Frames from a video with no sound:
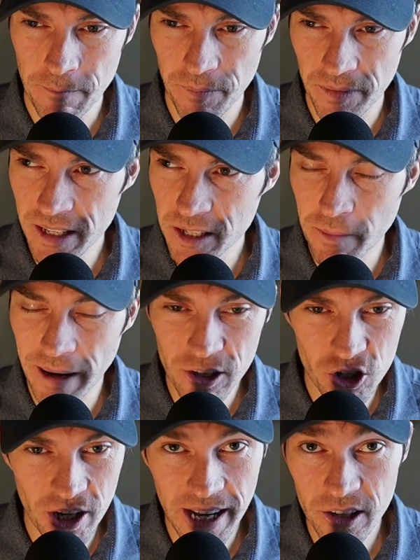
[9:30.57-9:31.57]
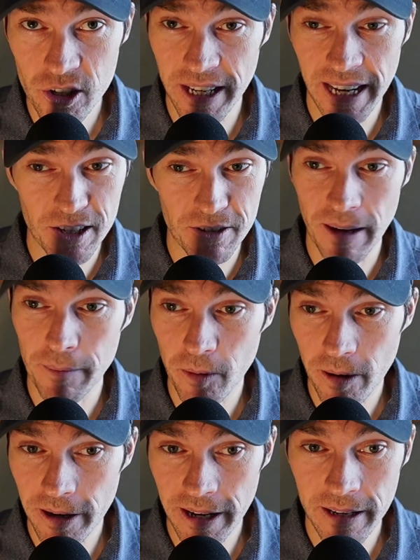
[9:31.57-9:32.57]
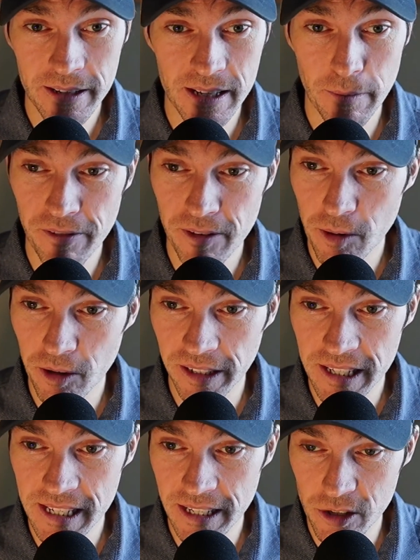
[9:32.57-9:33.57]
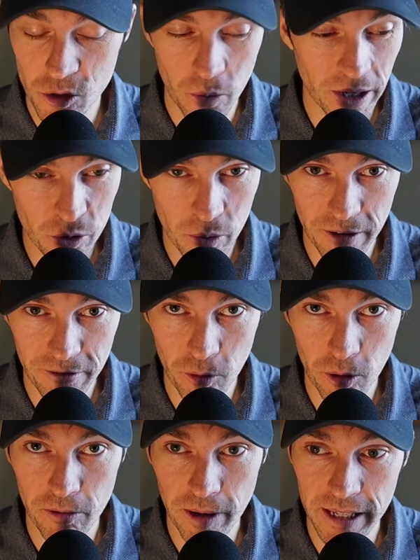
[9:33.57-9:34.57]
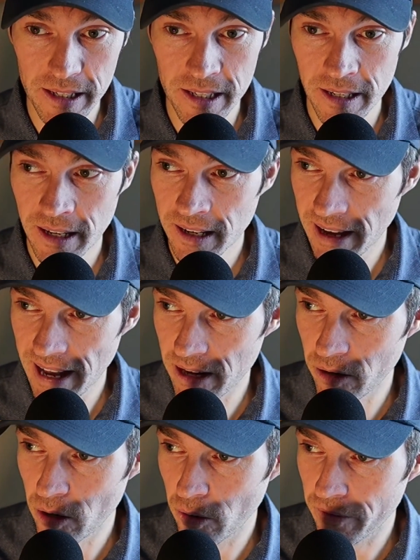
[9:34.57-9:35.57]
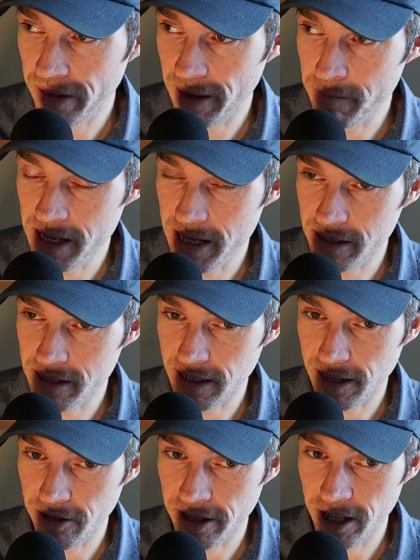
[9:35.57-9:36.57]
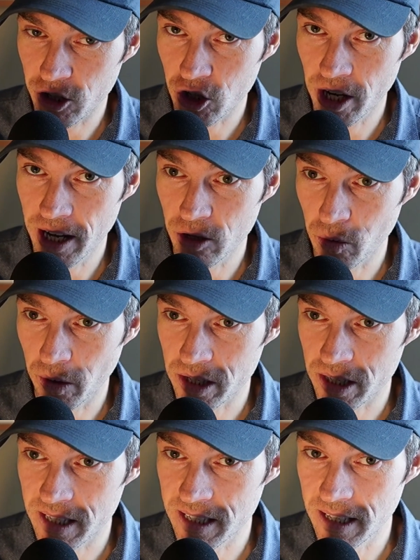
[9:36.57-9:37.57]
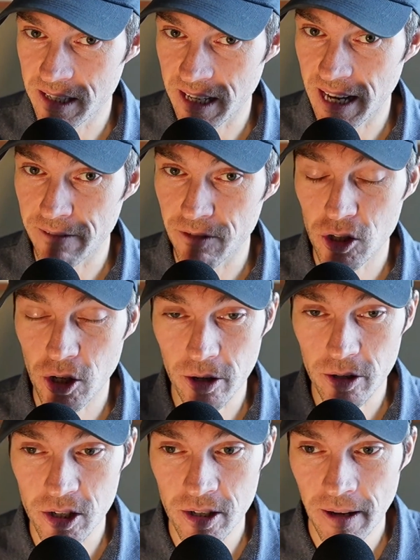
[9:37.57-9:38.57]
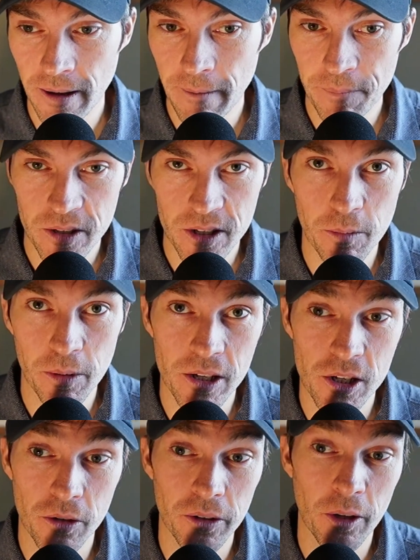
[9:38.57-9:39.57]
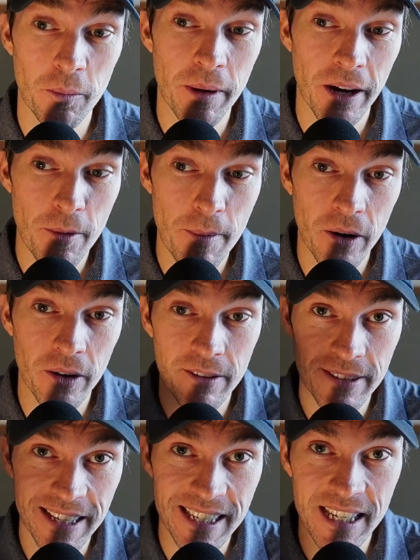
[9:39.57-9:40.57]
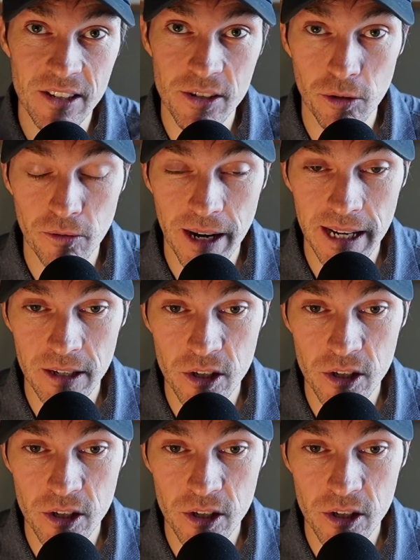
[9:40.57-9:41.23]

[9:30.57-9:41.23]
These might change. Again, it's February. Some of them are listed as 2024 rates. I don't know if that means that they're going to change once the season kind of starts. Some places are a little better about giving seasonal ratings.